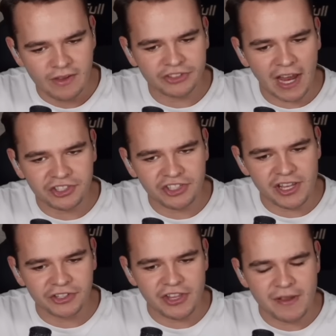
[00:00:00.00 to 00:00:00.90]

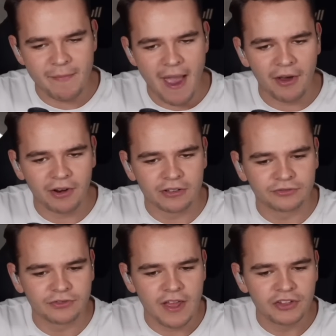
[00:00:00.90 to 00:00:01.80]
sketchy is the amount
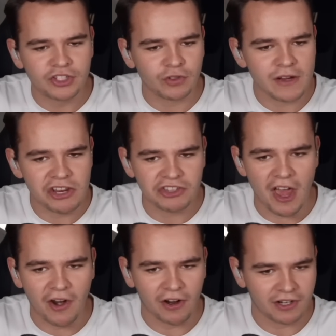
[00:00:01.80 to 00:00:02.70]
of trees
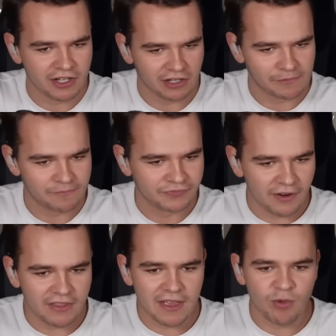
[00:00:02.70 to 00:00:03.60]
that are here.
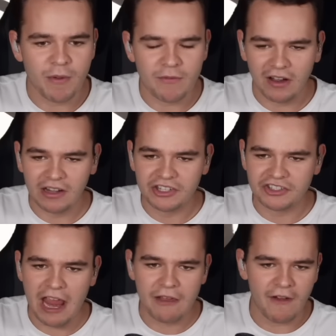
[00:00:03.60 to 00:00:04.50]
I don't think that will be very
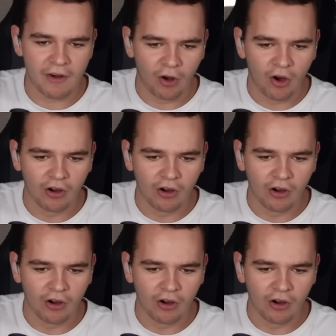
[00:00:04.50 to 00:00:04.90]
safe at